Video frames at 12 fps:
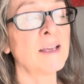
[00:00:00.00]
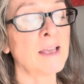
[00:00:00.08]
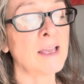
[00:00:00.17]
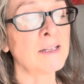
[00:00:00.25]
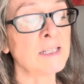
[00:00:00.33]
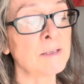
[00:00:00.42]

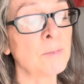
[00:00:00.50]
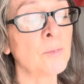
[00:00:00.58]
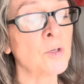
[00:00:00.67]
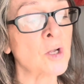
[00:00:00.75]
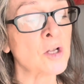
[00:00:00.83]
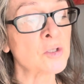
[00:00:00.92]
And he
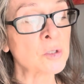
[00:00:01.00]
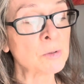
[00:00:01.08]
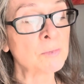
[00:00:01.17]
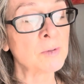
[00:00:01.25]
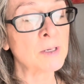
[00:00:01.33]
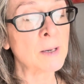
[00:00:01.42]
went on to
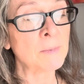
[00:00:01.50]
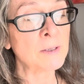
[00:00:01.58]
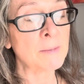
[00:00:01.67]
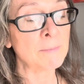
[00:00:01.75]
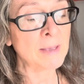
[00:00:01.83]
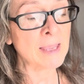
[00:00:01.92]

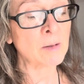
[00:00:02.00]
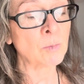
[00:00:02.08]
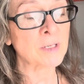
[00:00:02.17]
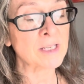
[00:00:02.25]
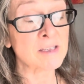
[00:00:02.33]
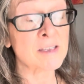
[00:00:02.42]
becoming a man
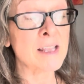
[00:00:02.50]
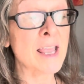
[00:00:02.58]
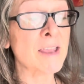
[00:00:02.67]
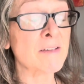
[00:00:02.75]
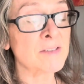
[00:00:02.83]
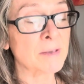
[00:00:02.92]
when he
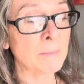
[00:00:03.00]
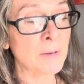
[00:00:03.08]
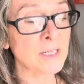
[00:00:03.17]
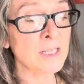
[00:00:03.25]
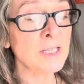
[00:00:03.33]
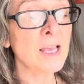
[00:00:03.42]
saved
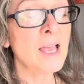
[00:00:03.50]
somebody